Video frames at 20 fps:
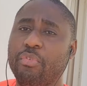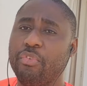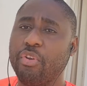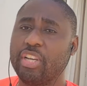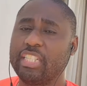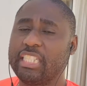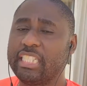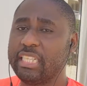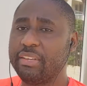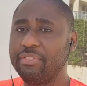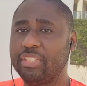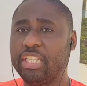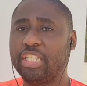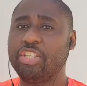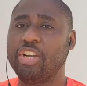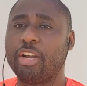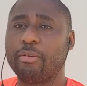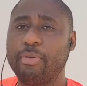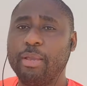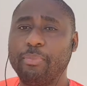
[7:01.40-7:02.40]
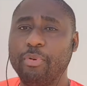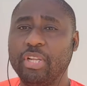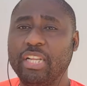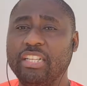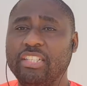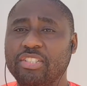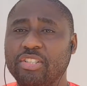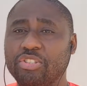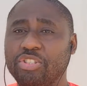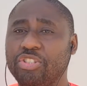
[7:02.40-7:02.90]
got 70 young people
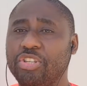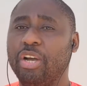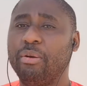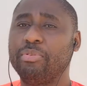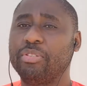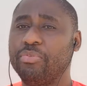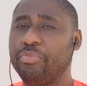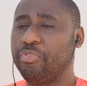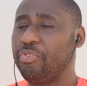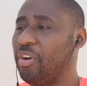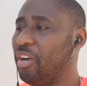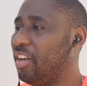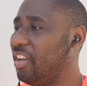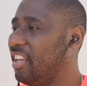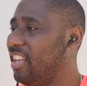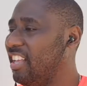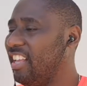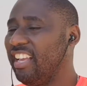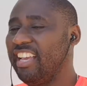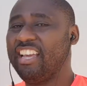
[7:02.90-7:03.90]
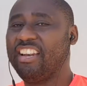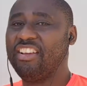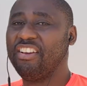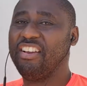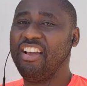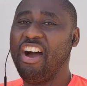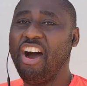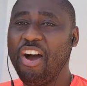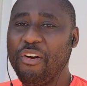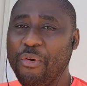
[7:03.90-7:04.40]
into those jobs. We've got,
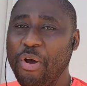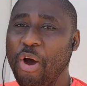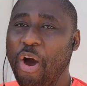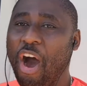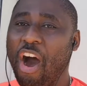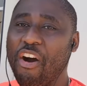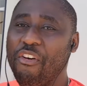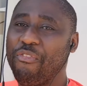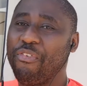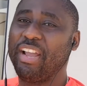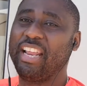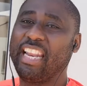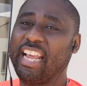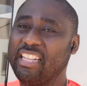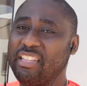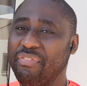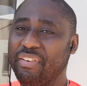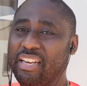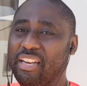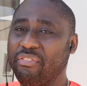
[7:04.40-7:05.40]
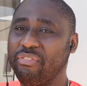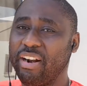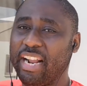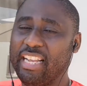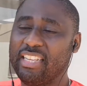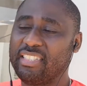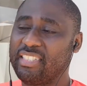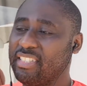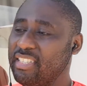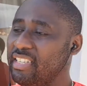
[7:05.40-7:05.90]
we're halfway there to fill the
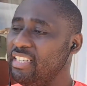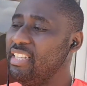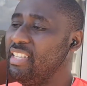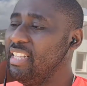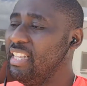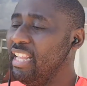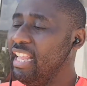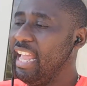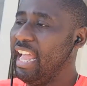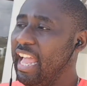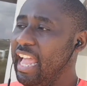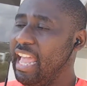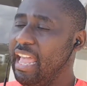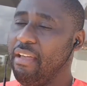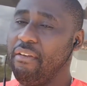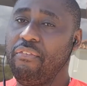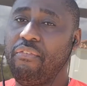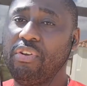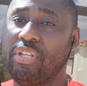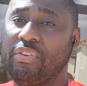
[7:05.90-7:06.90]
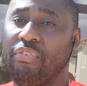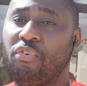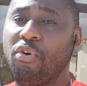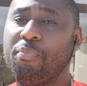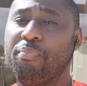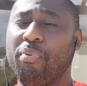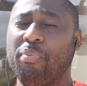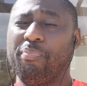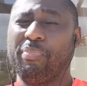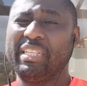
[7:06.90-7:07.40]
rest.
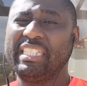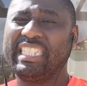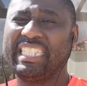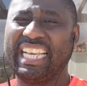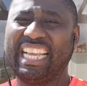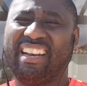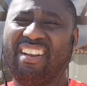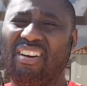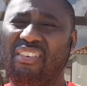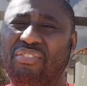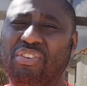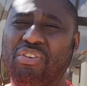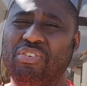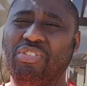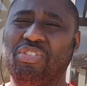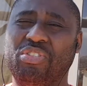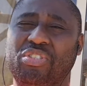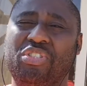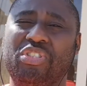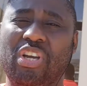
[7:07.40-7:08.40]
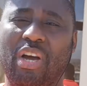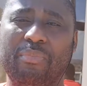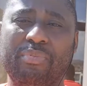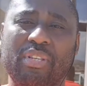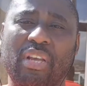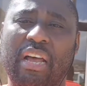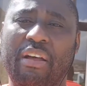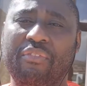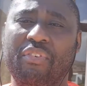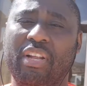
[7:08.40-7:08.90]
44% of those jobs
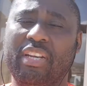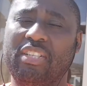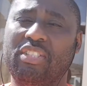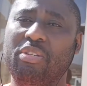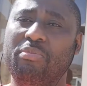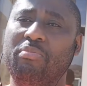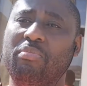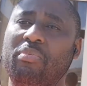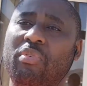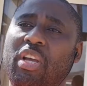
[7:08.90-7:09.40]
have gone to